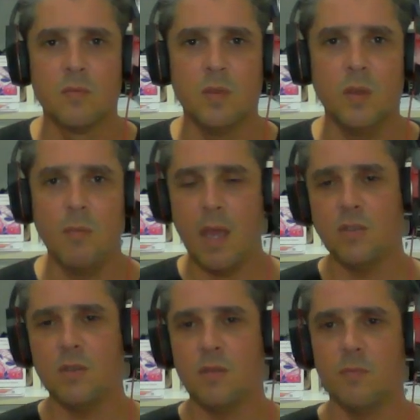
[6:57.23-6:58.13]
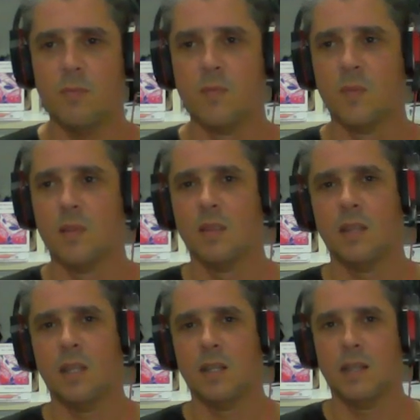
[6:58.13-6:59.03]
Imagine,
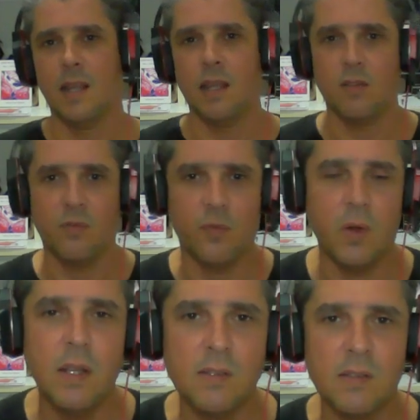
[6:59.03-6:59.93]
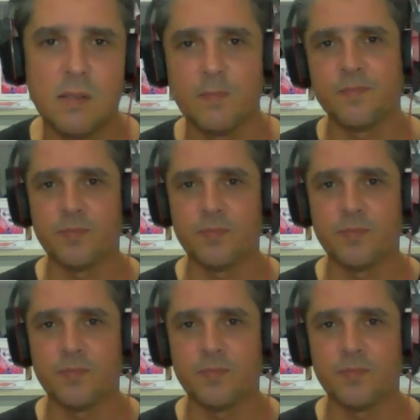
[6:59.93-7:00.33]
like, the friends